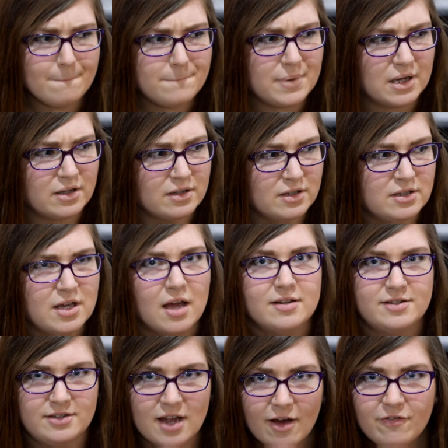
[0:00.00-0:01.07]
But
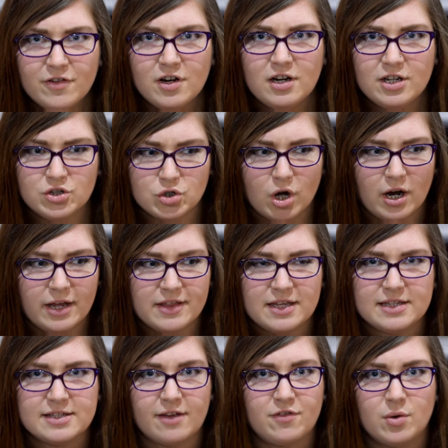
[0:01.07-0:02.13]
yeah, definitely try
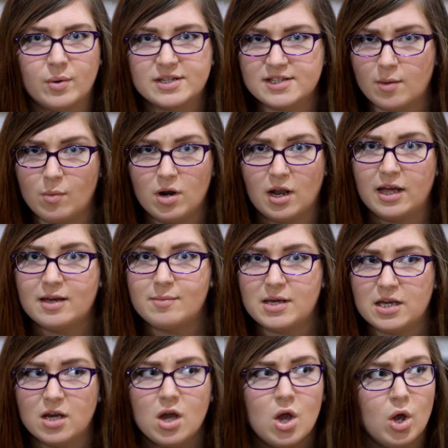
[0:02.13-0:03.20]
these if you are someone like me
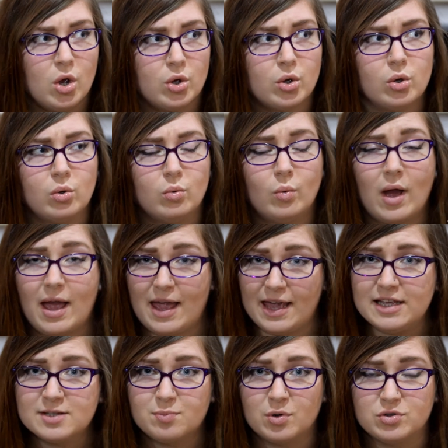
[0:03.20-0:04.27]
who
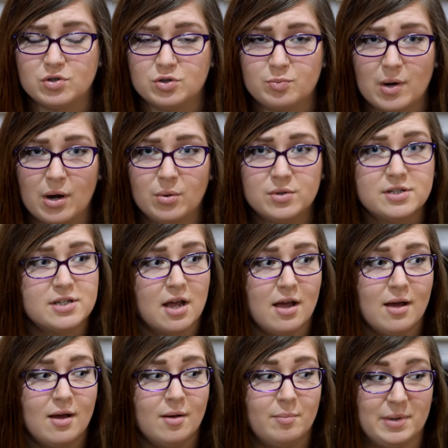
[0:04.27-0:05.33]
hates Brussels sprouts,
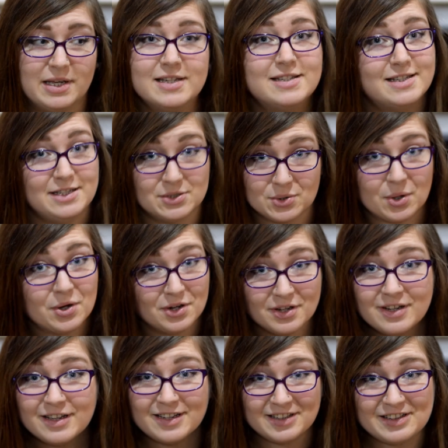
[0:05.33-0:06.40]
because these are good.
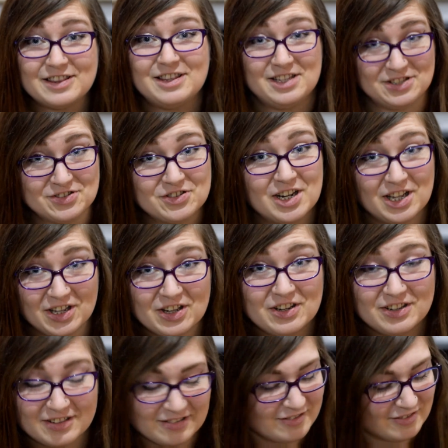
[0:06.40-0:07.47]
These are really good.